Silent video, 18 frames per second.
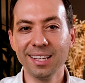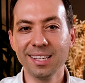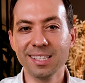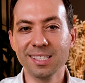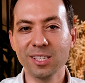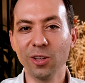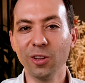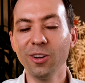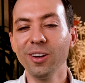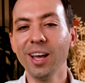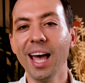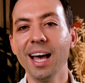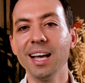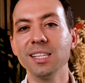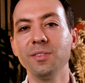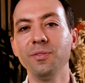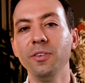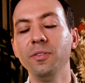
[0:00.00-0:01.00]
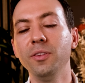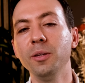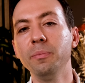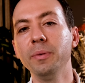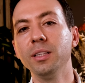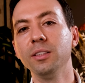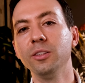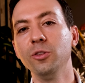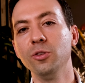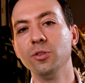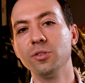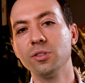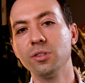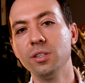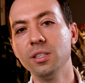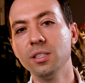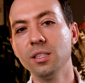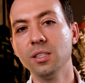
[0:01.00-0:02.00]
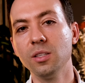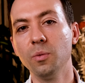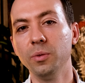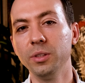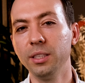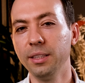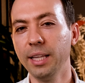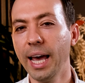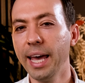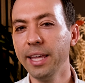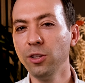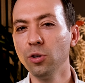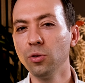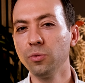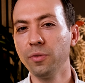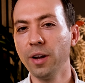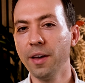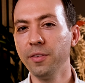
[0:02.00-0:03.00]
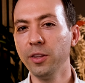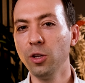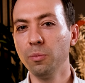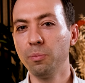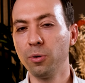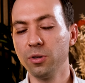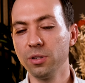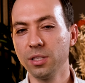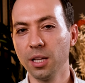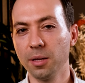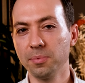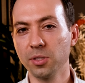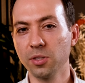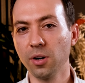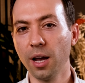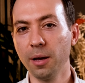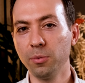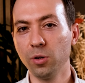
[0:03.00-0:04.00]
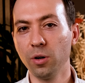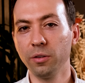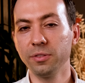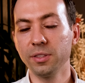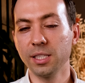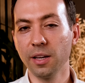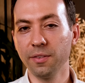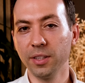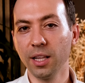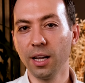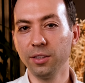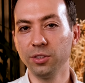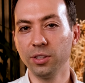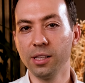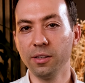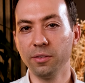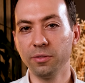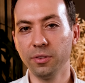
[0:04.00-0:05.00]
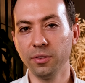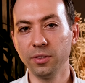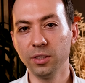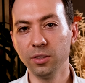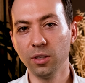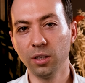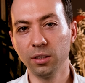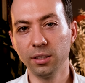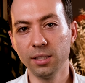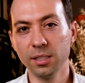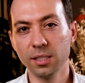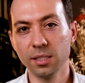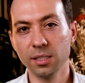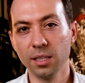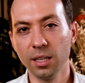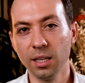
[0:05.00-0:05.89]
Sadong has 50 million users with an annual revenue per subscriber of $750.